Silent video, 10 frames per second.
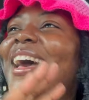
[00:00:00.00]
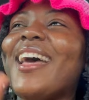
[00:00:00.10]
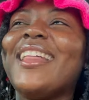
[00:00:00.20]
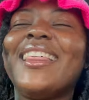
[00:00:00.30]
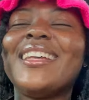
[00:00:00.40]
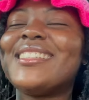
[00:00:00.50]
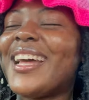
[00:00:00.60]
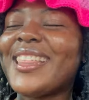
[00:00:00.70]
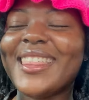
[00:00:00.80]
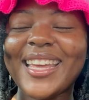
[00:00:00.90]
There is
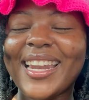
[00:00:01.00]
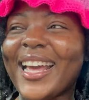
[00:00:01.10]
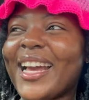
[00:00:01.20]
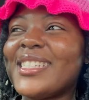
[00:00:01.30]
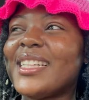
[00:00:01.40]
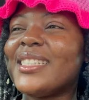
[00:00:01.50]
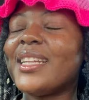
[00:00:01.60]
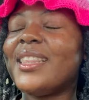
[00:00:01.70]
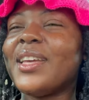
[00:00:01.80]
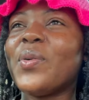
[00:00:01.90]
nothing. Like, guys, there's
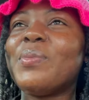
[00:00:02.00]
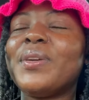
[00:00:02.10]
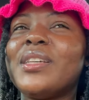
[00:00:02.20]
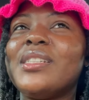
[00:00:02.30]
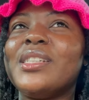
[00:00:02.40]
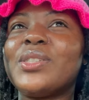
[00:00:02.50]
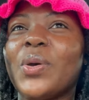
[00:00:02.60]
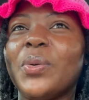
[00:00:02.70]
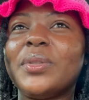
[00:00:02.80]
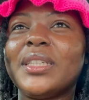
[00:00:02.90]
nothing. Wimpy is just
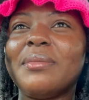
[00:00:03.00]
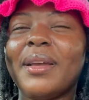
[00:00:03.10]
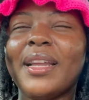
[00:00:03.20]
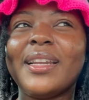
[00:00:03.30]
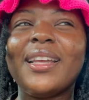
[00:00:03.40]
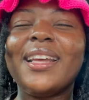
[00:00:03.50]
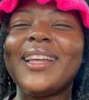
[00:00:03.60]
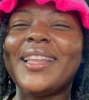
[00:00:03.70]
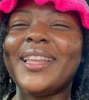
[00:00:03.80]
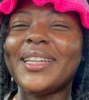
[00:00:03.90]
goated, man.
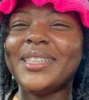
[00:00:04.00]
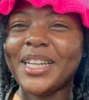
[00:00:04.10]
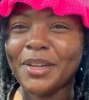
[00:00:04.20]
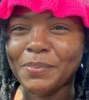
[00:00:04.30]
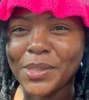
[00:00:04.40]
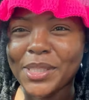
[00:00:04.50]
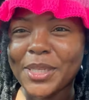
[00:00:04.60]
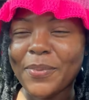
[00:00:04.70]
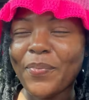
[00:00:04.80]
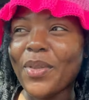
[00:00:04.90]
There are chips
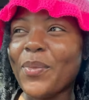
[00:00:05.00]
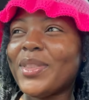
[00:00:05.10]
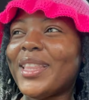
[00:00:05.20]
with